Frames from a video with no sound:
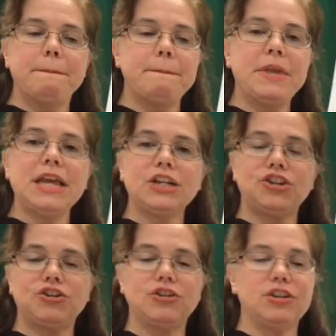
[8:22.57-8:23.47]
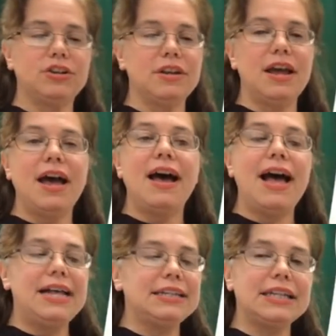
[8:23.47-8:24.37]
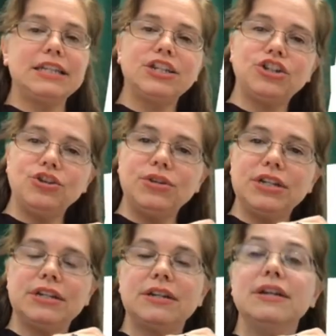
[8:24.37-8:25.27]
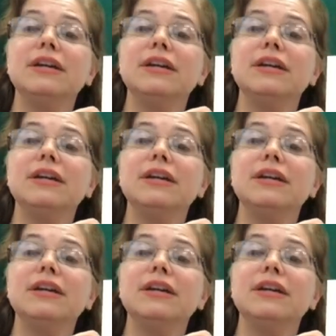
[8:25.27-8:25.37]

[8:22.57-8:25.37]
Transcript: pictures, asking the students,